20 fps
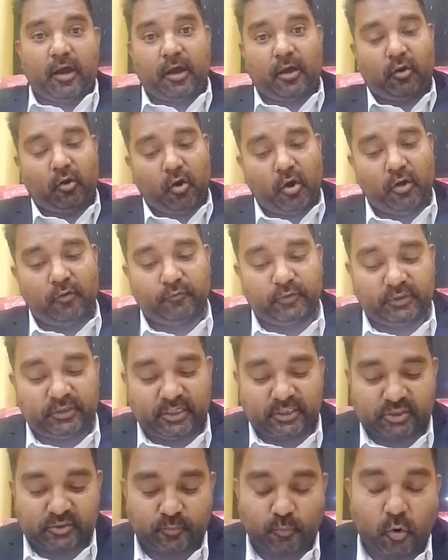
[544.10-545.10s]
along with
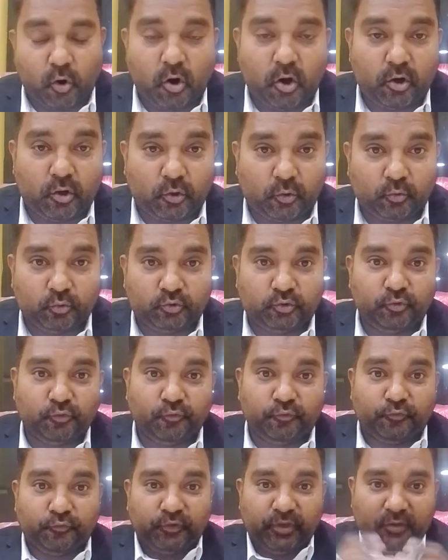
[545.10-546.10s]
that small truth
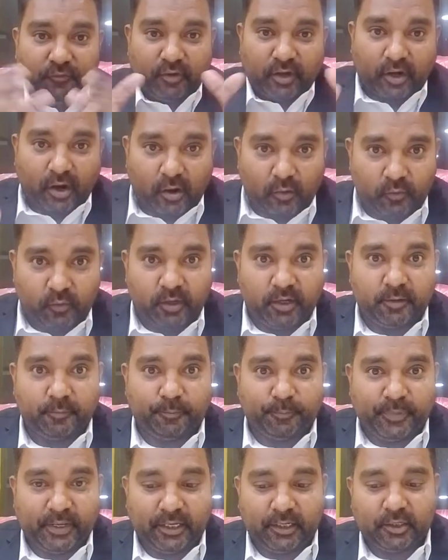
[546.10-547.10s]
you weave around a
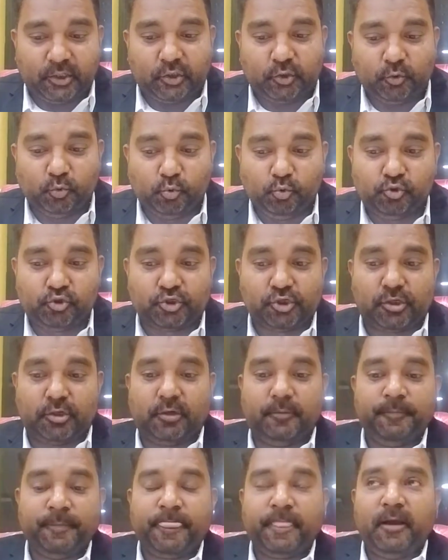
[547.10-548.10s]
big, huge
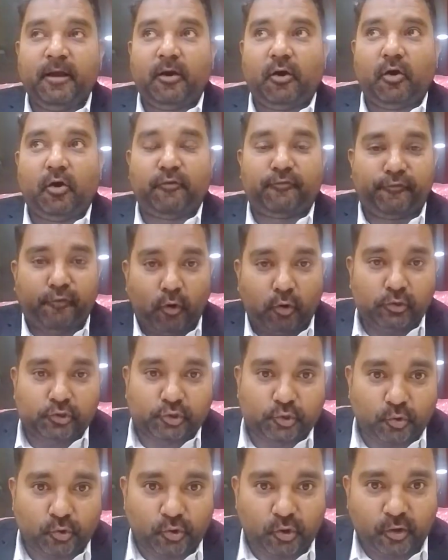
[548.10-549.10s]

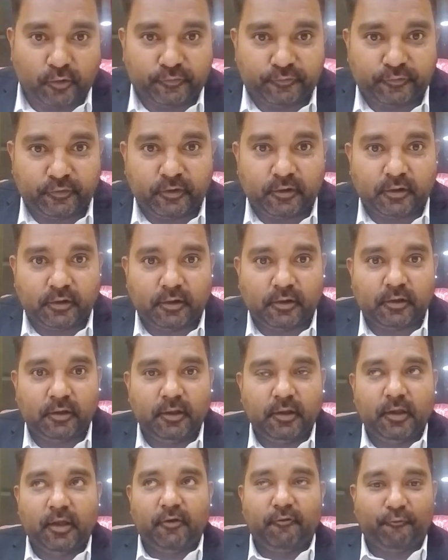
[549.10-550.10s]
falsehood of
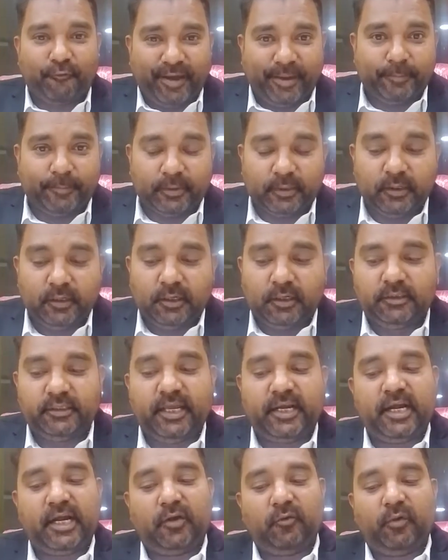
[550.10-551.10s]
web,
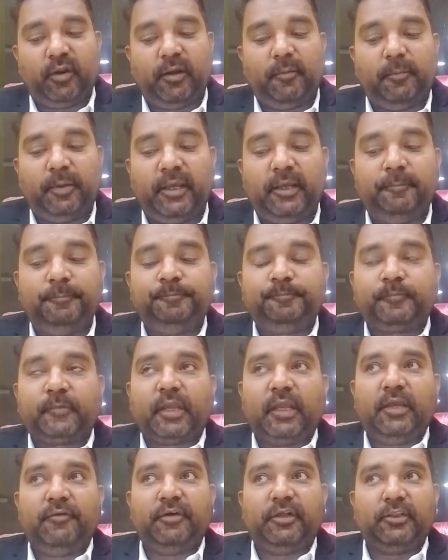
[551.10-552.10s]
then it will be,
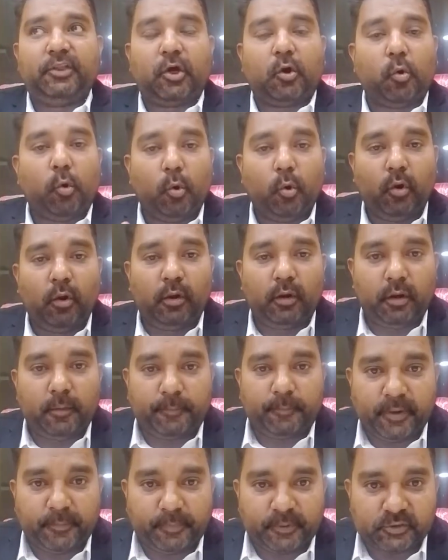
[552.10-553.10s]
even the whole
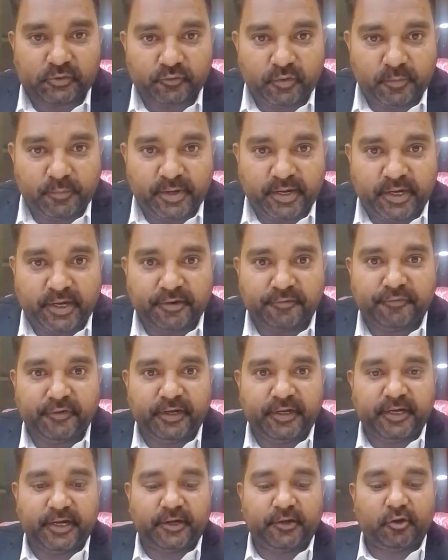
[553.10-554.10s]
purpose will be
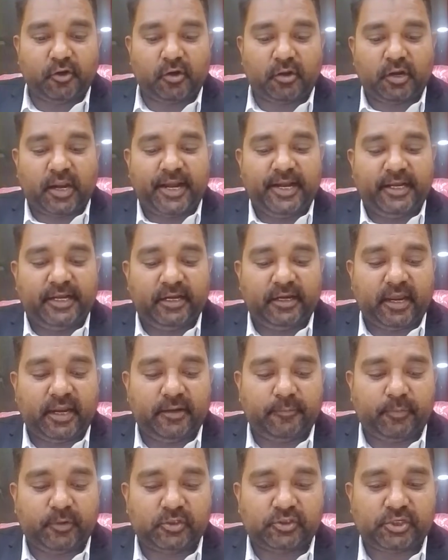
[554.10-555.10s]
defeated. Your
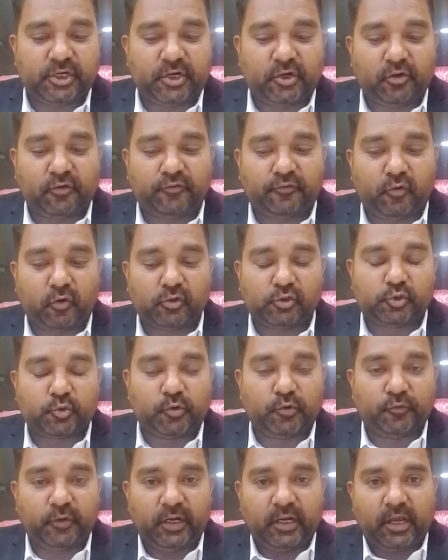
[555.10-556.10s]
99% of
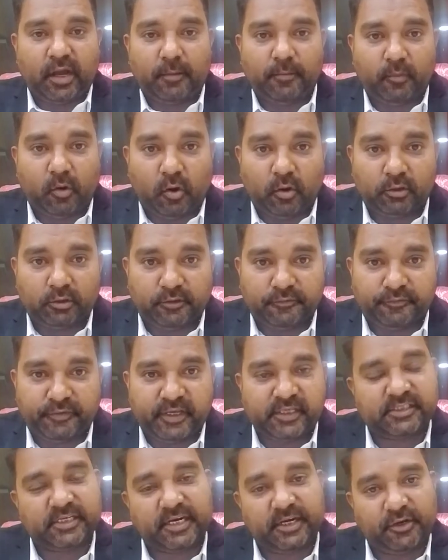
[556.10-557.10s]
falsehood will come on the
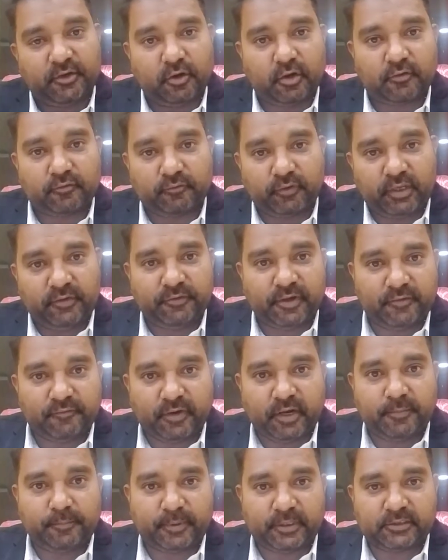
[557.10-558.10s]
face, and your even
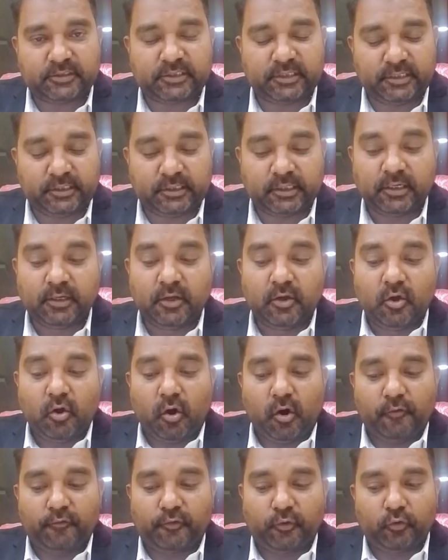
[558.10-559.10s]
1%
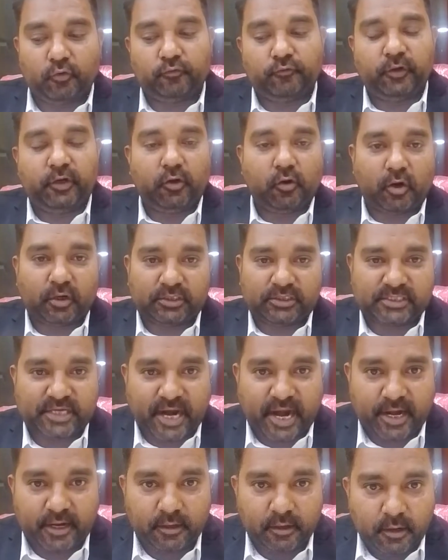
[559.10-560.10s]
of truth will not
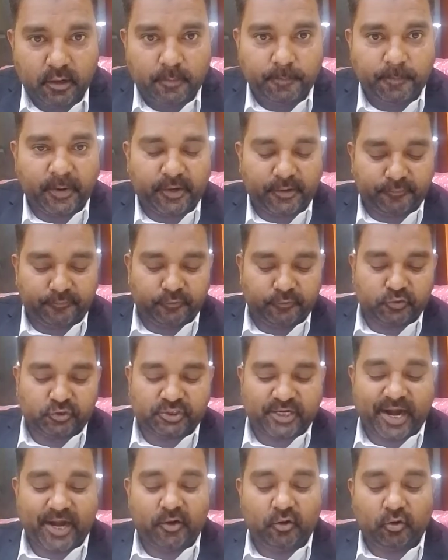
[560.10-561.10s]
stand. But if you
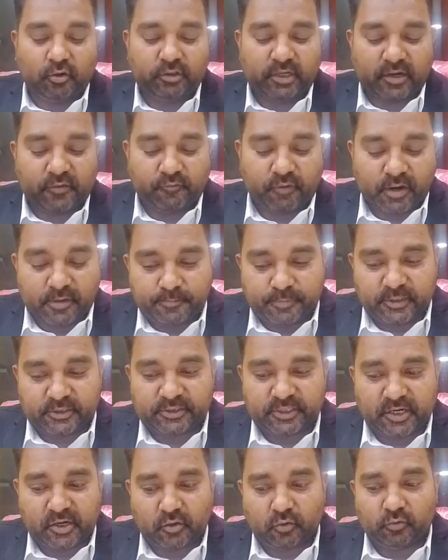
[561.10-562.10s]
stand on that
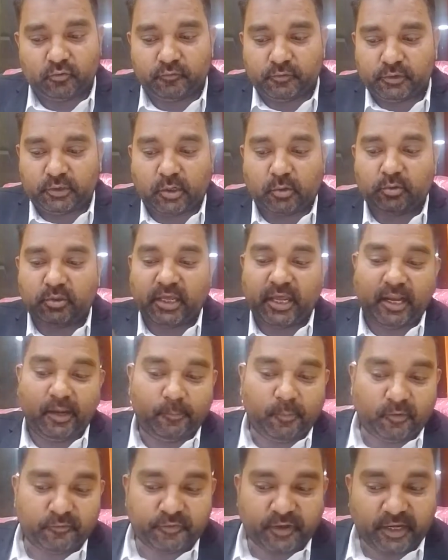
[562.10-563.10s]
1% truth without the
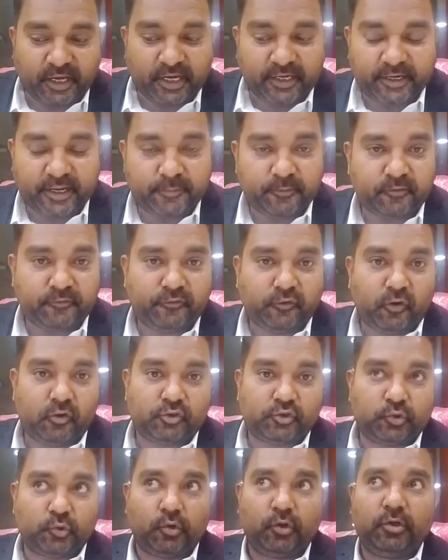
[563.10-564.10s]
help of any type of
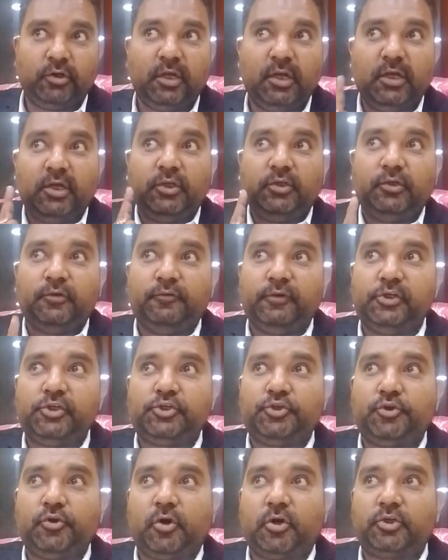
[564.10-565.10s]
falsehood, you will
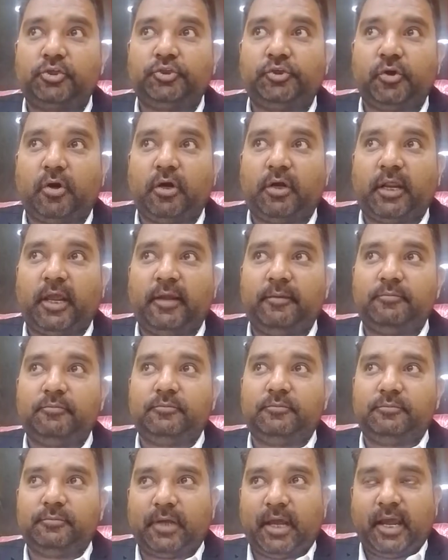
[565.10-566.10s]

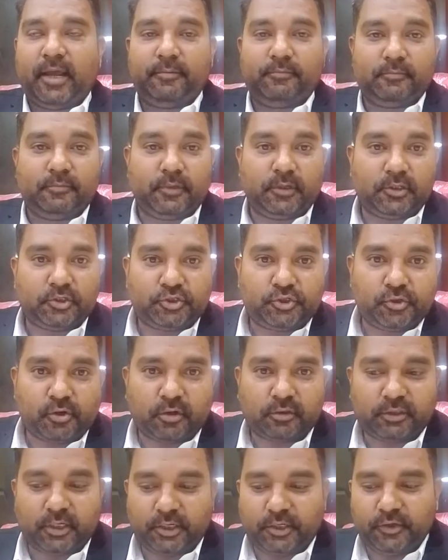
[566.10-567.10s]
I'm
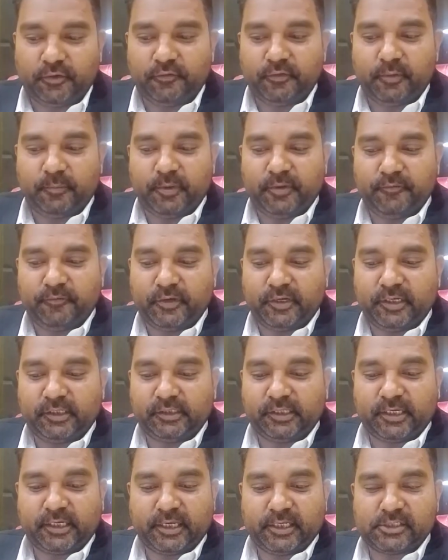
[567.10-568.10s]
sure that you will be
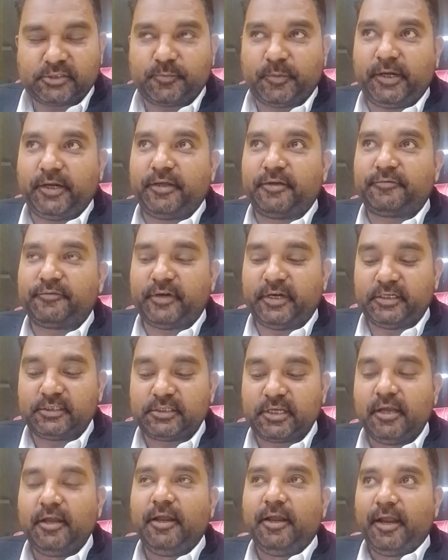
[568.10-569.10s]
winning the case, my dear
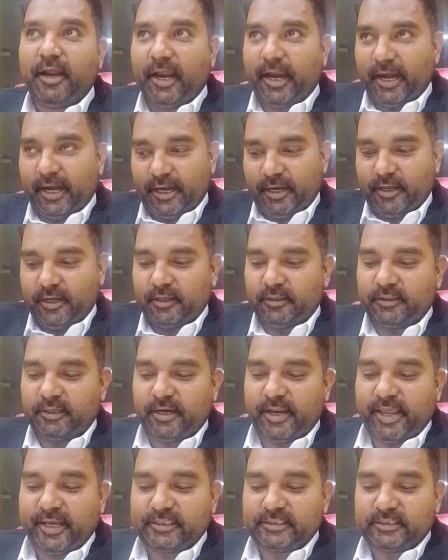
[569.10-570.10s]
friends. And the
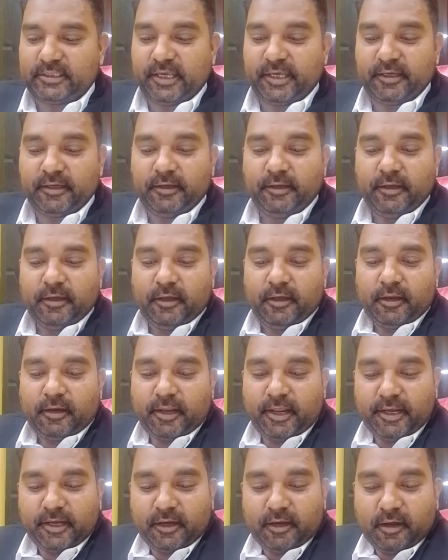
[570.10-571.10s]
next thing,
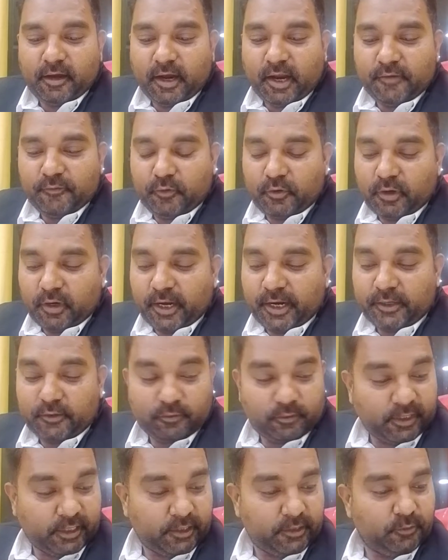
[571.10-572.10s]
I would like
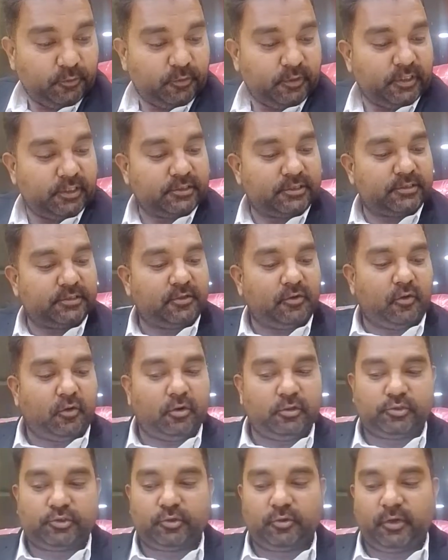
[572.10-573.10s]
to tell you is
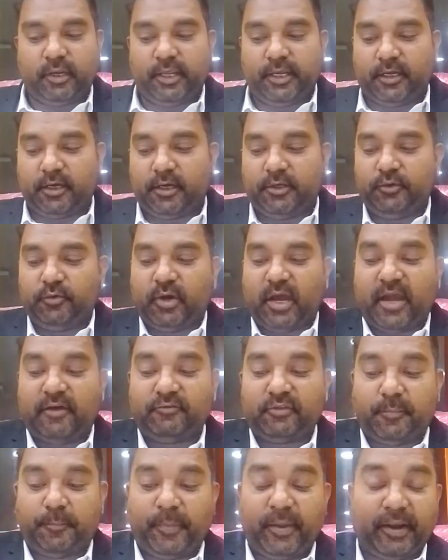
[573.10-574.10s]
also you
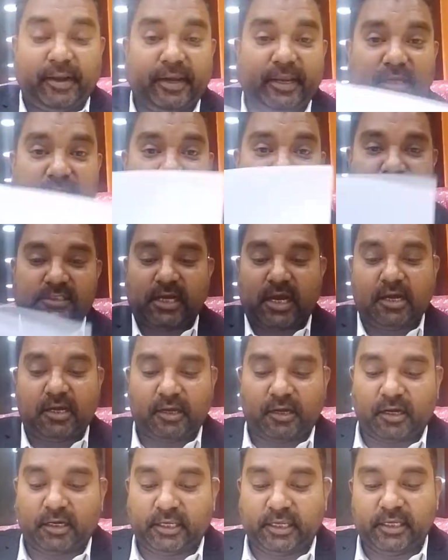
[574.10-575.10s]
have the Perry
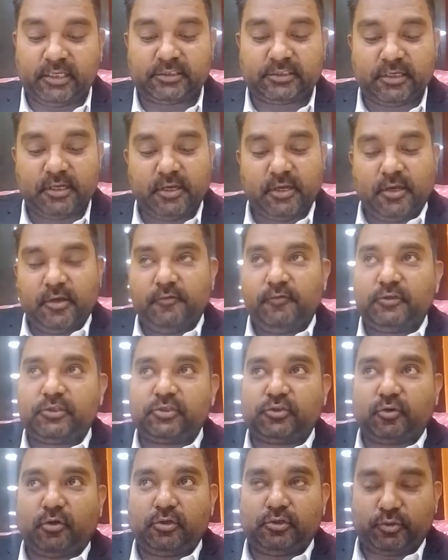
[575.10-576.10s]
Consagra case, which
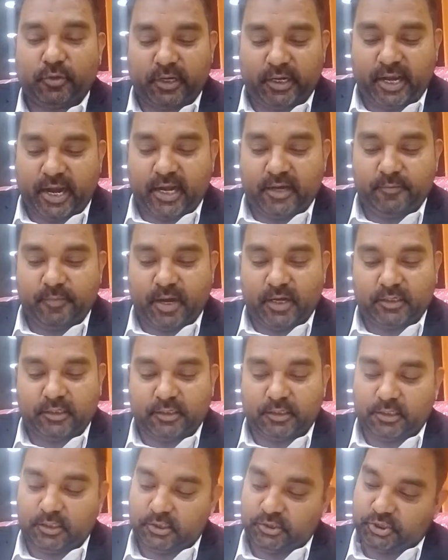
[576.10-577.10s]
is also a landmark
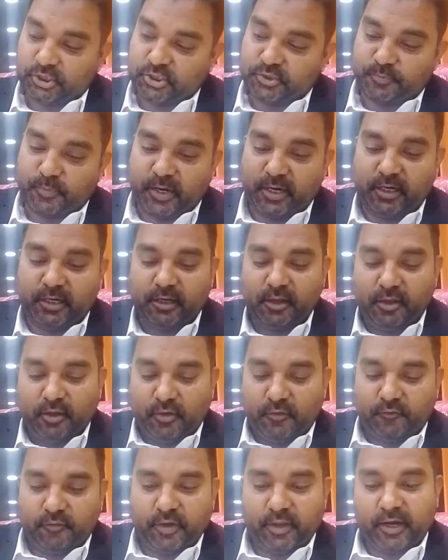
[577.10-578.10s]
judgment
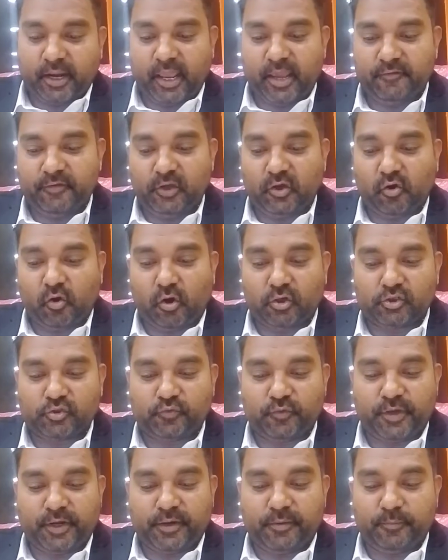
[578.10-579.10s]
where heavy costs
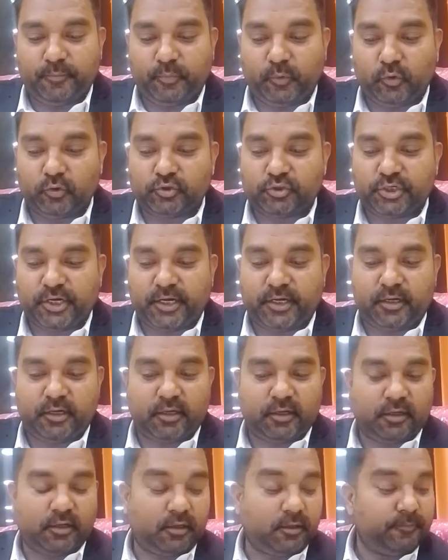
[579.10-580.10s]
were imposed, and
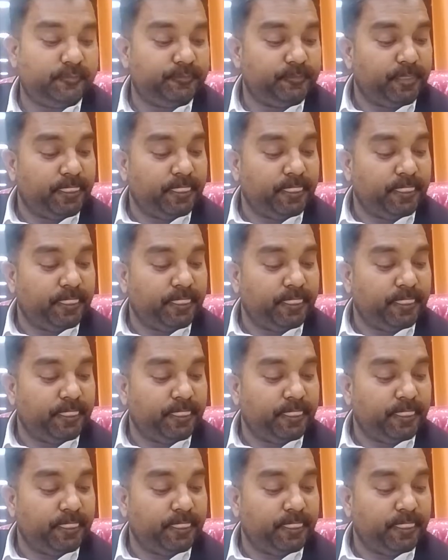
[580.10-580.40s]
the